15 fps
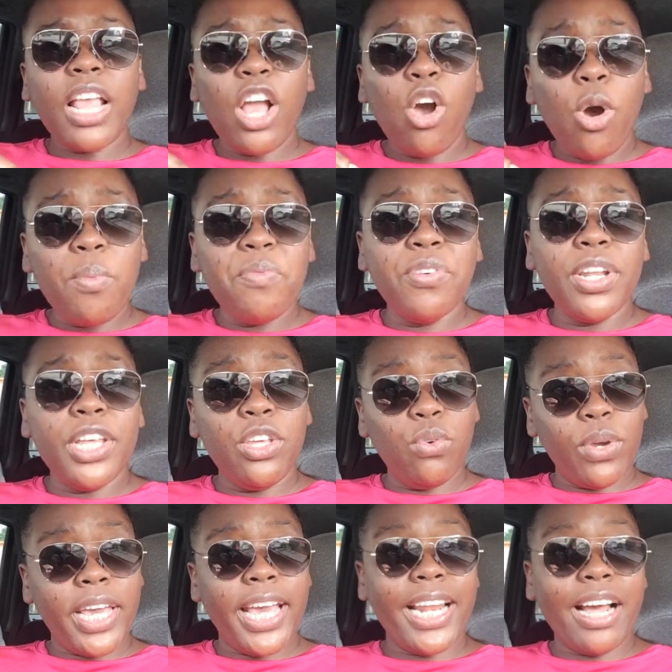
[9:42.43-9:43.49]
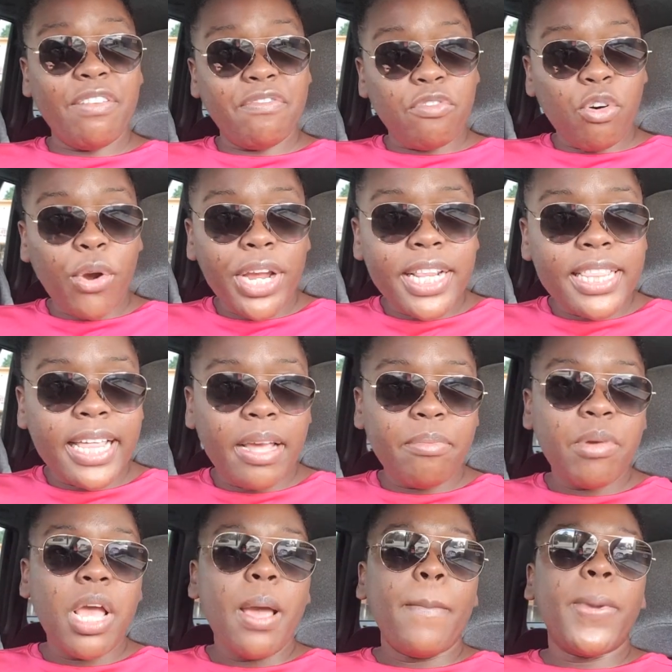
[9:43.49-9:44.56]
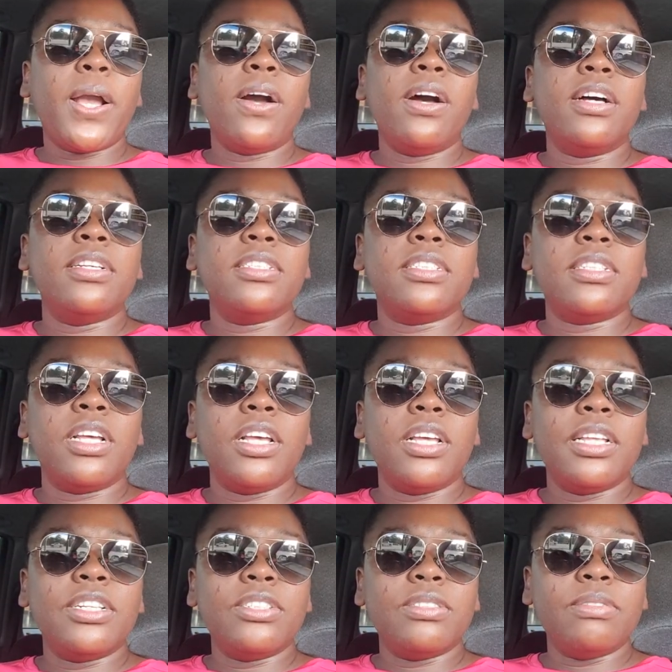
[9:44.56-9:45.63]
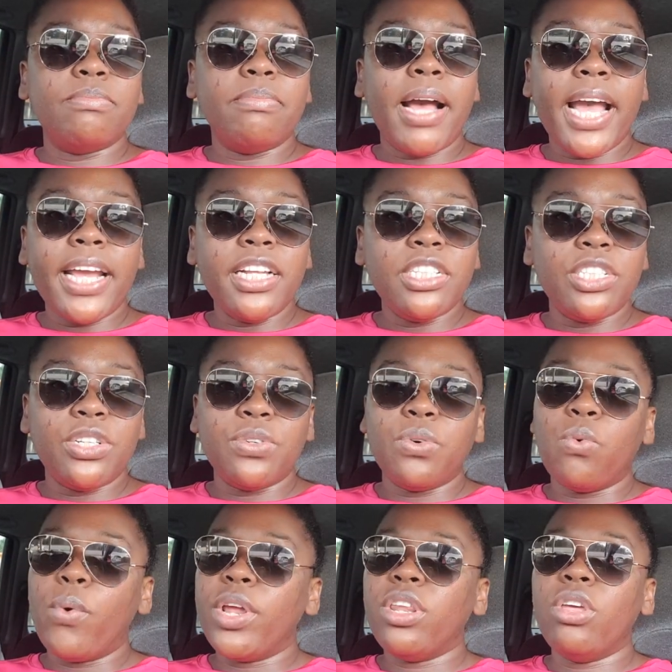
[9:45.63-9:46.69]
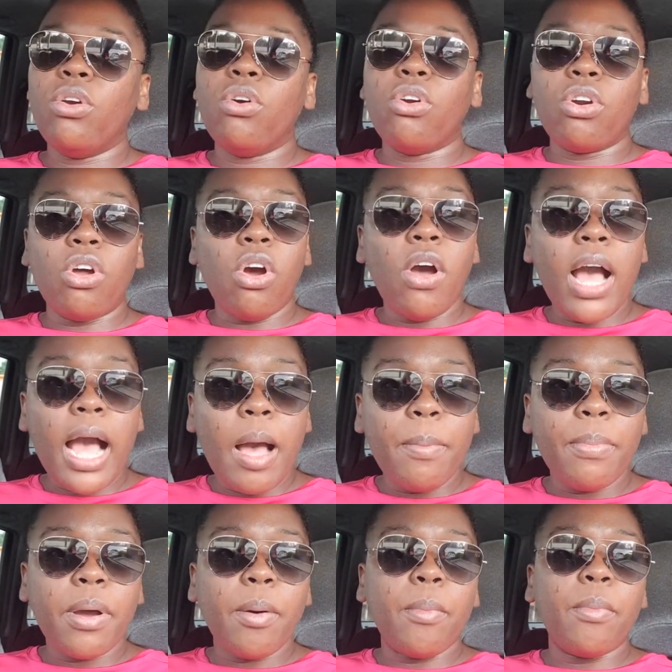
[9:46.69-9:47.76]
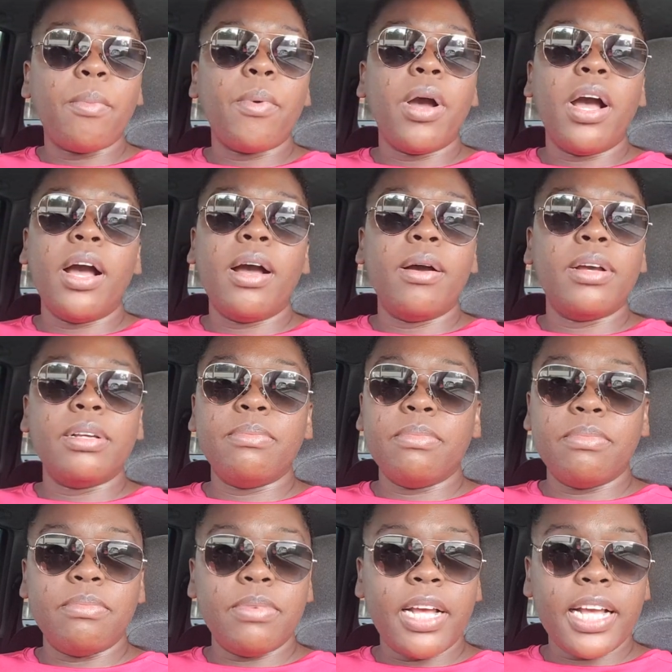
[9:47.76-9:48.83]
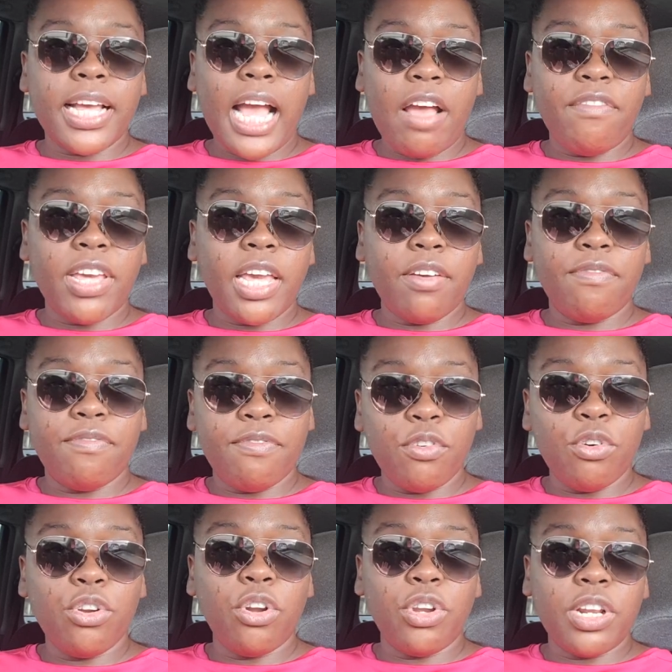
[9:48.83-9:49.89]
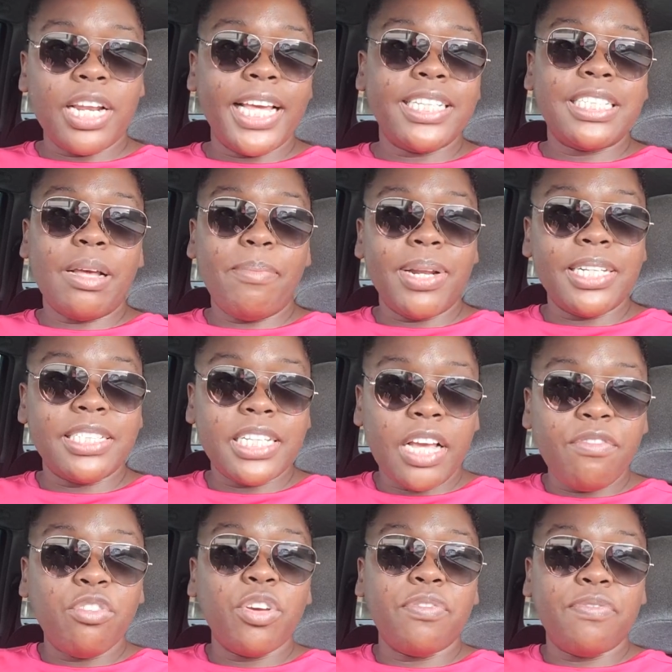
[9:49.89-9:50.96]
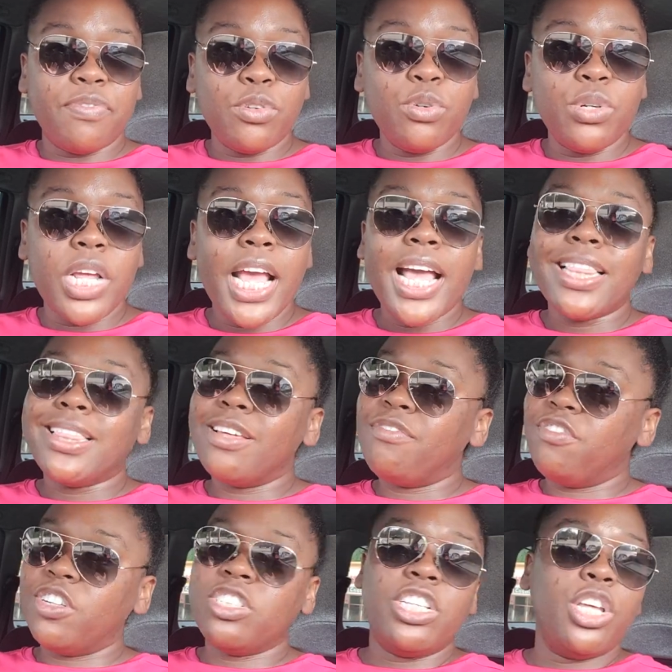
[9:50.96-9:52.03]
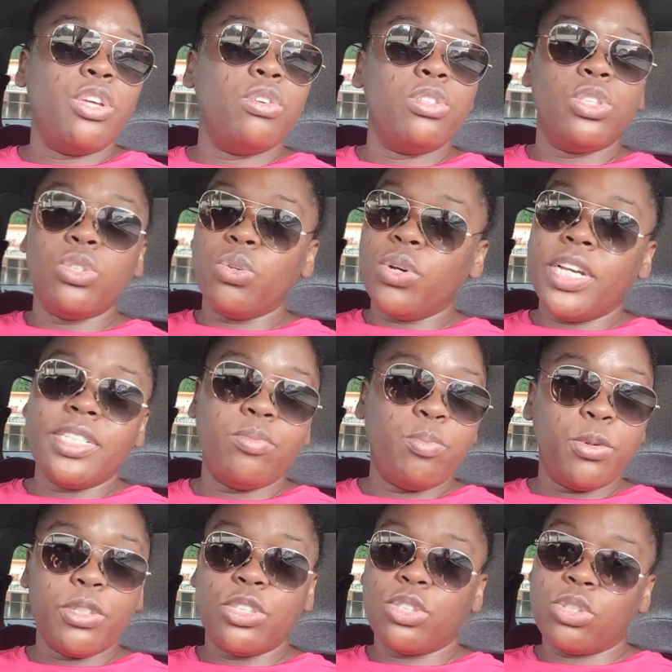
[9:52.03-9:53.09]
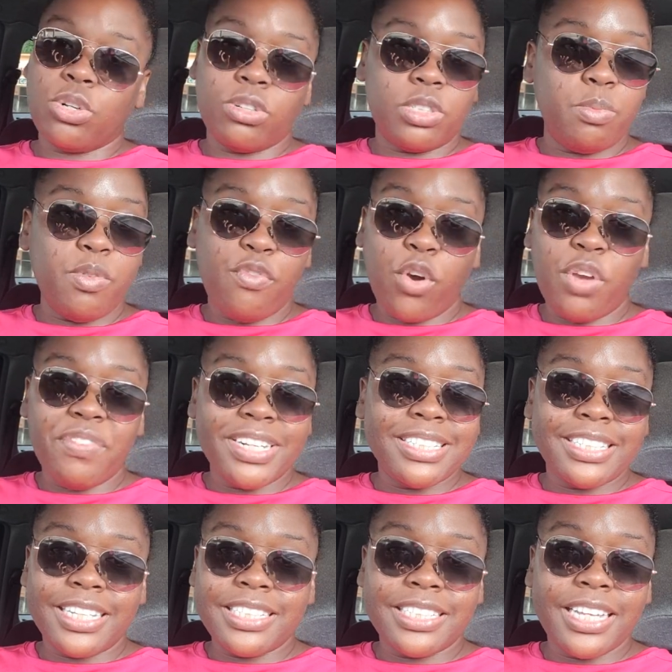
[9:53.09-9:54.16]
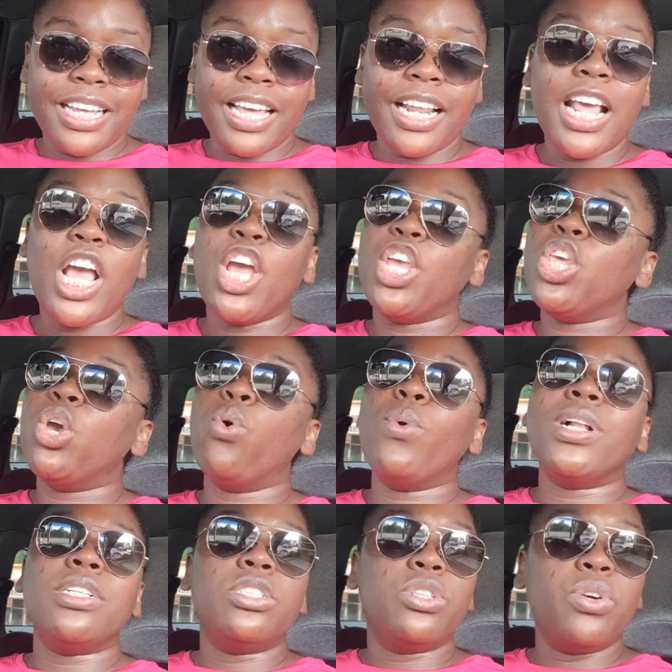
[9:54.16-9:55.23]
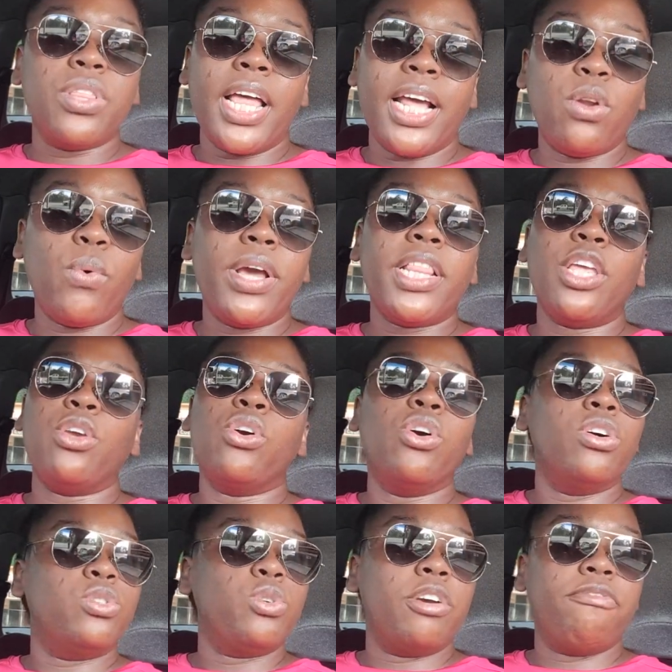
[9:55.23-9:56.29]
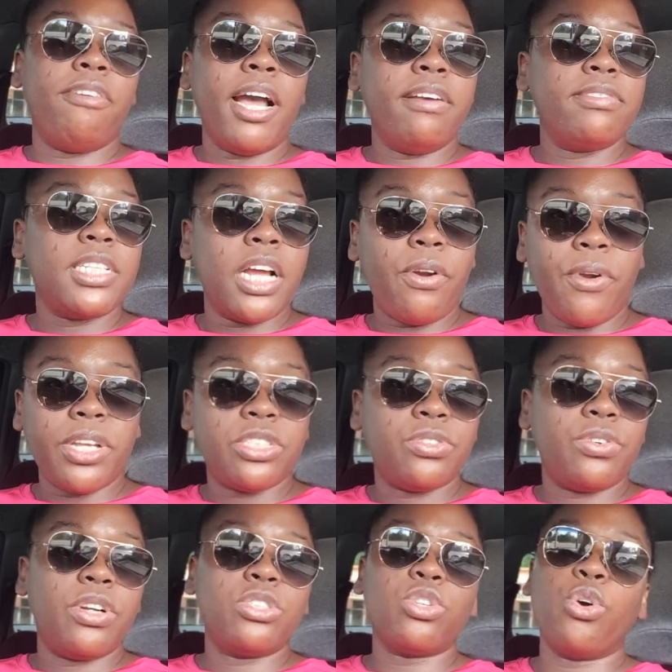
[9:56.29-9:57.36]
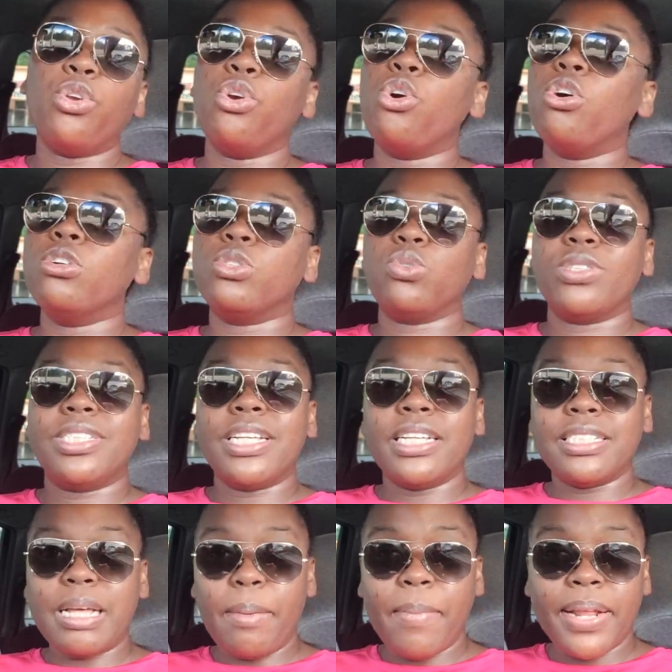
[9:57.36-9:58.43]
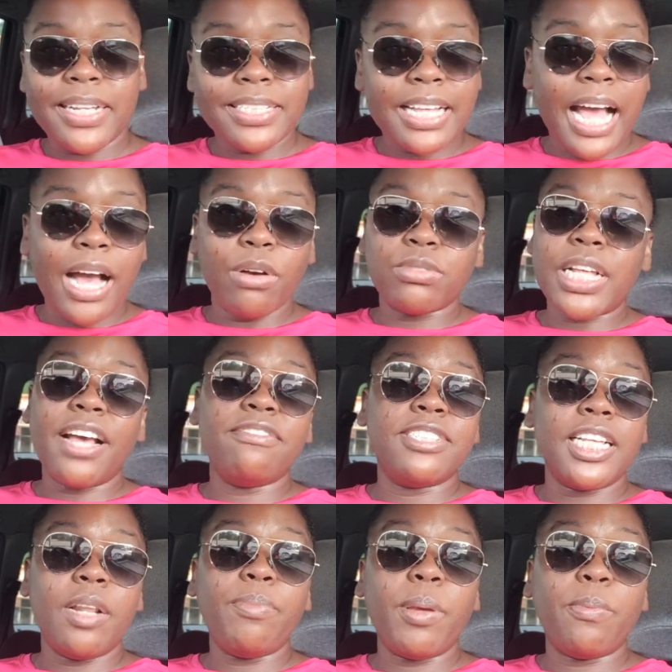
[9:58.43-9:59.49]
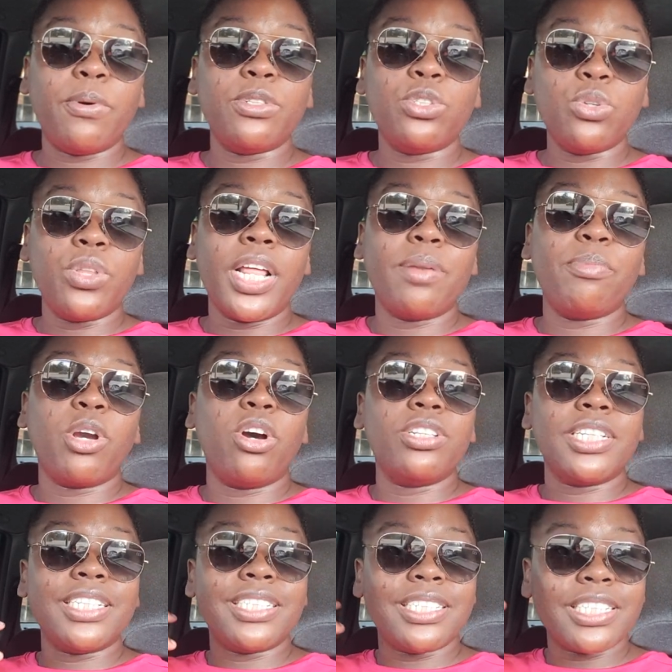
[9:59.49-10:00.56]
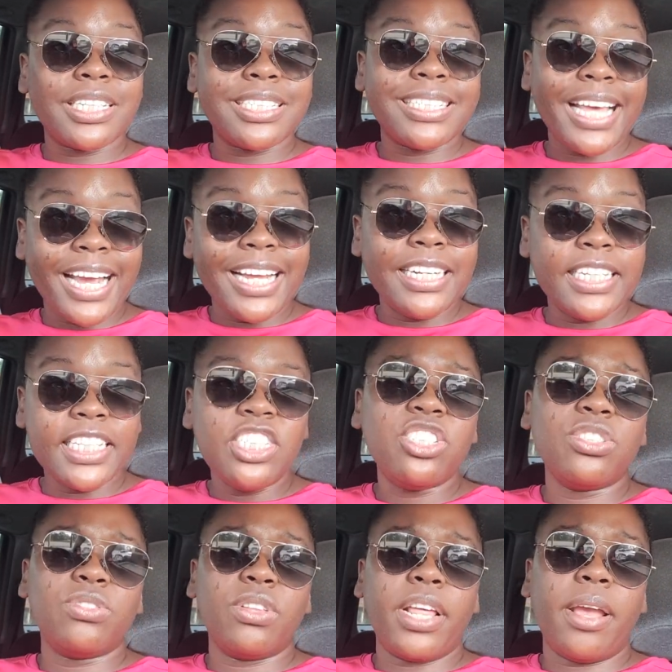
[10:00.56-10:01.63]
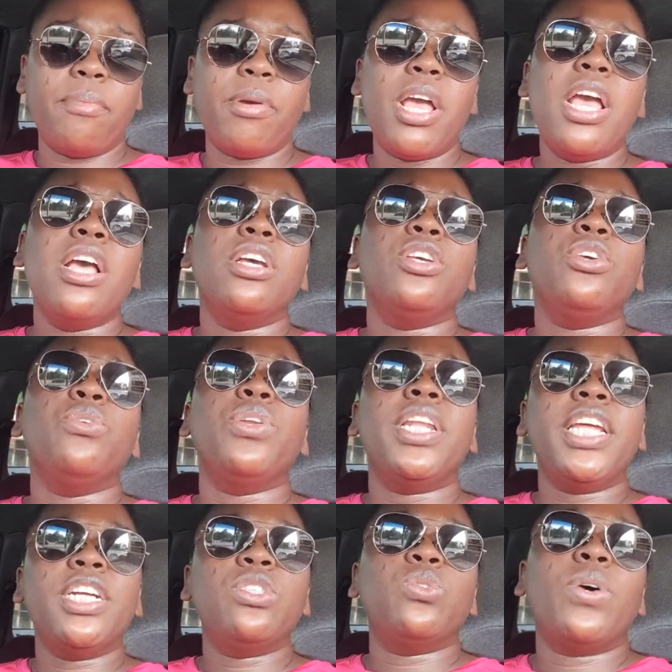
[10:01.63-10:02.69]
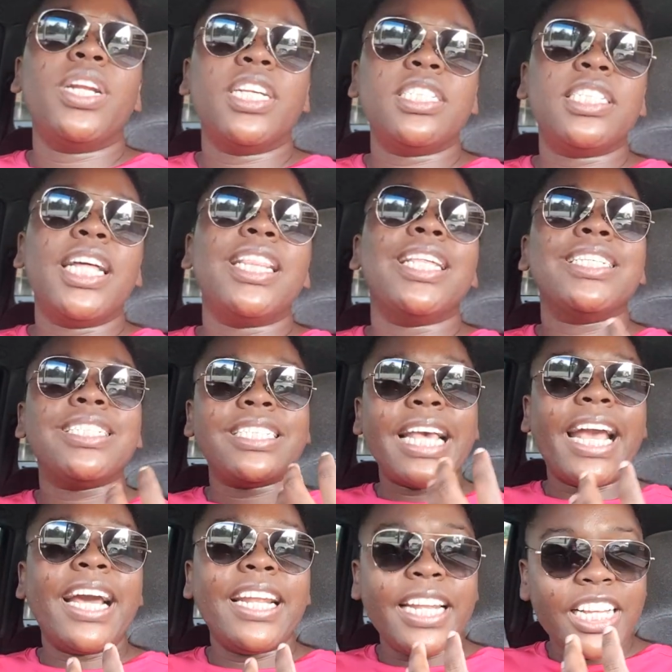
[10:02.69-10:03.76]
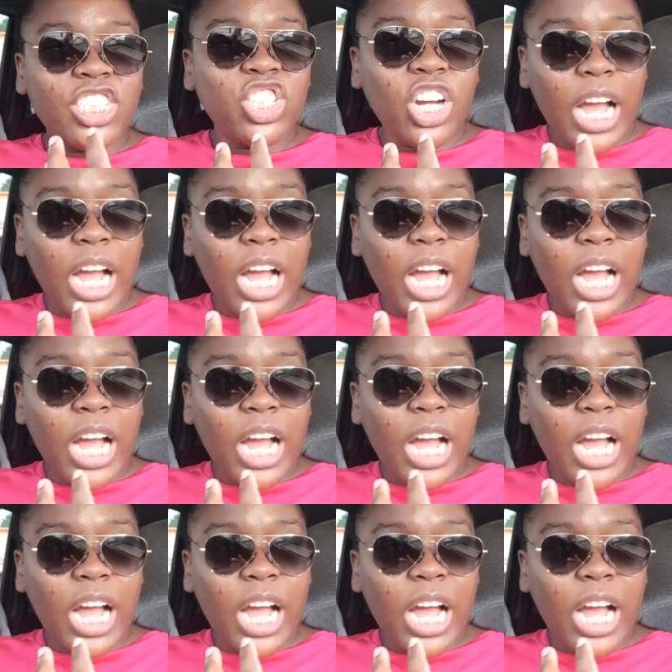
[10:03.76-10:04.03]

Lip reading: hopefully you can avoid them, because mind you, when you grow up, having a food on, like somebody serve you food, the first thing you do is put salt before even testing it. You will do that whether you go to a 5-star restaurant or you go to somebody's house. I've seen people do that because it's second nature to them. You need to understand these second nature